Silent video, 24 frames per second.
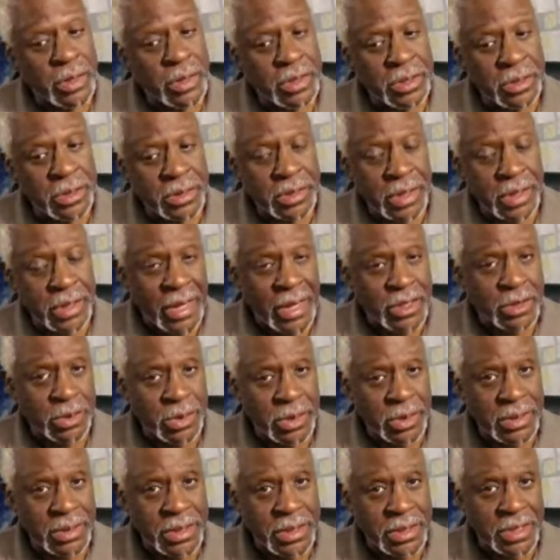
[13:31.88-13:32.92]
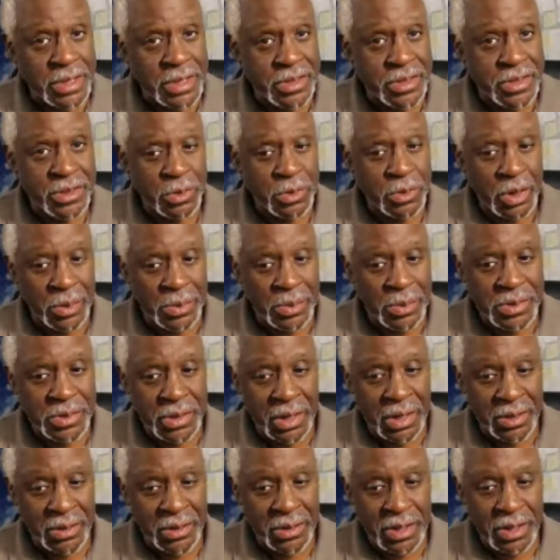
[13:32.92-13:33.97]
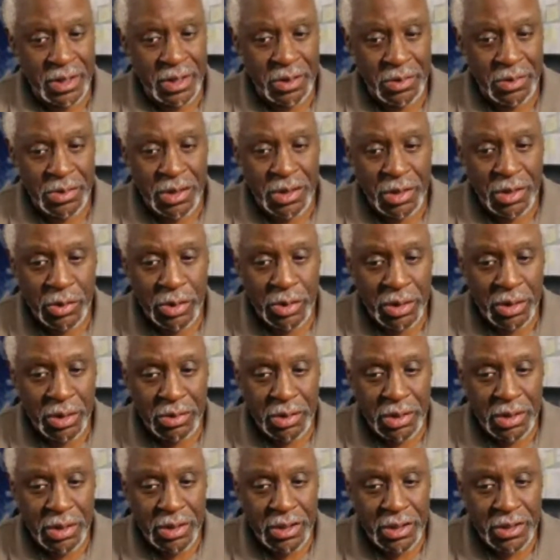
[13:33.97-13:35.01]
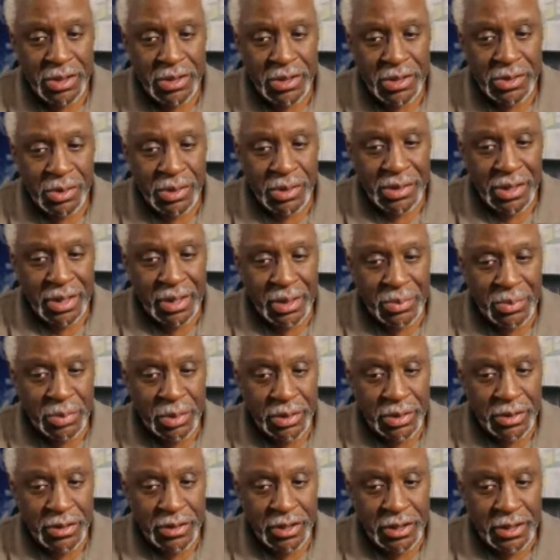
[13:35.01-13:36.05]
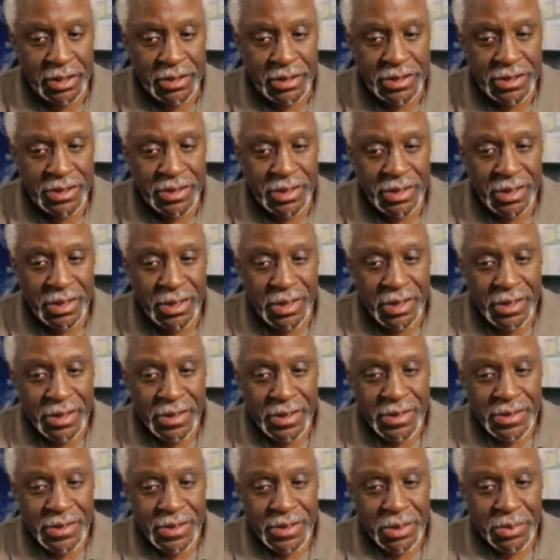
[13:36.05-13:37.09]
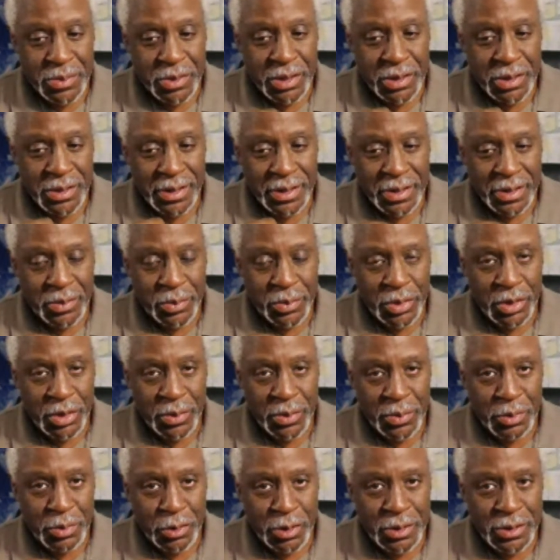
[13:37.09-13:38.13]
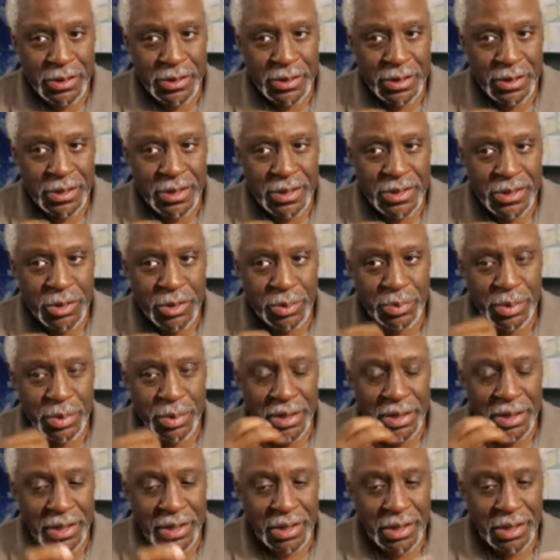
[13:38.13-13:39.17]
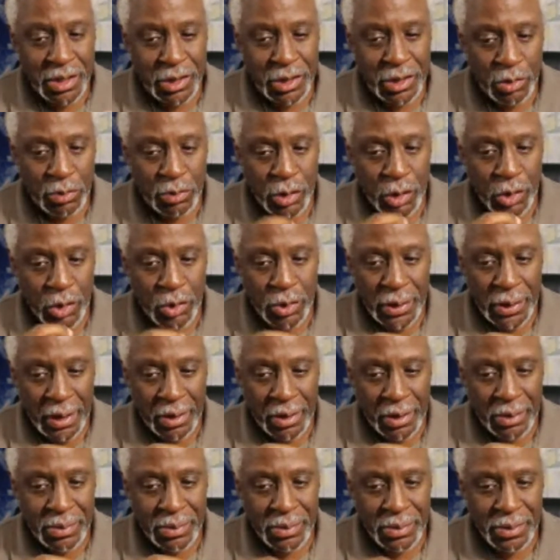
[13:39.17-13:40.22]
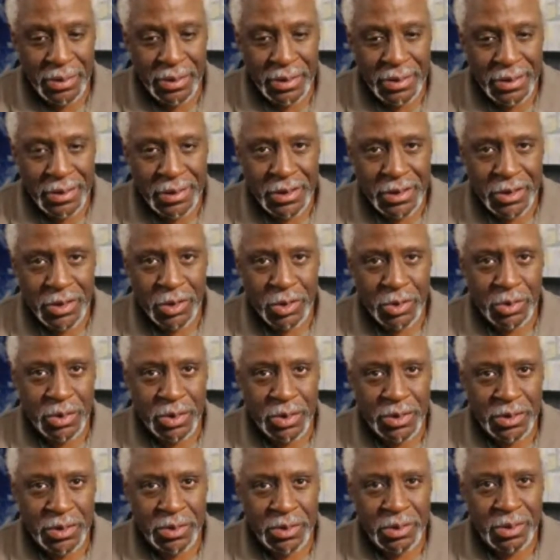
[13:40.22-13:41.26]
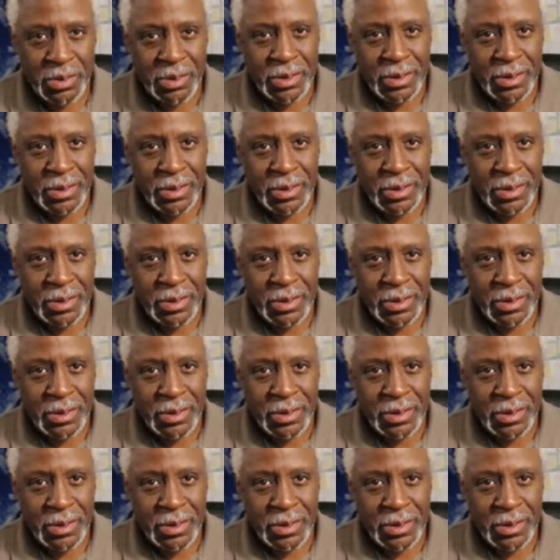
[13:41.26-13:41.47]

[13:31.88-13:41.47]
to actually test the website. I don't think we touched on that, but that's something that can be important as you're beginning your rollout. You